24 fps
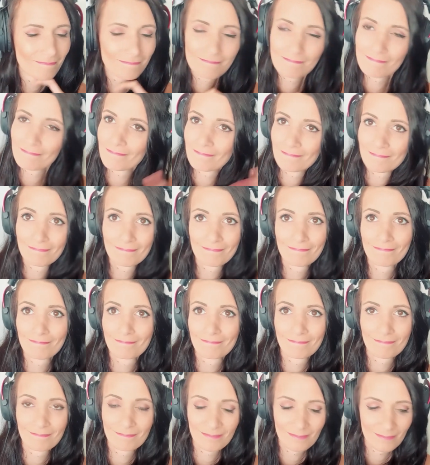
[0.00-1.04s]
I
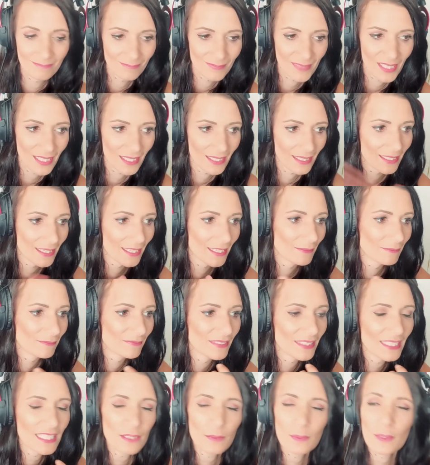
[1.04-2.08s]
don't know.
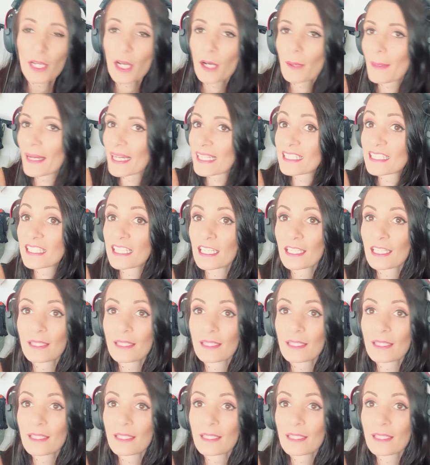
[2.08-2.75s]
At least we got past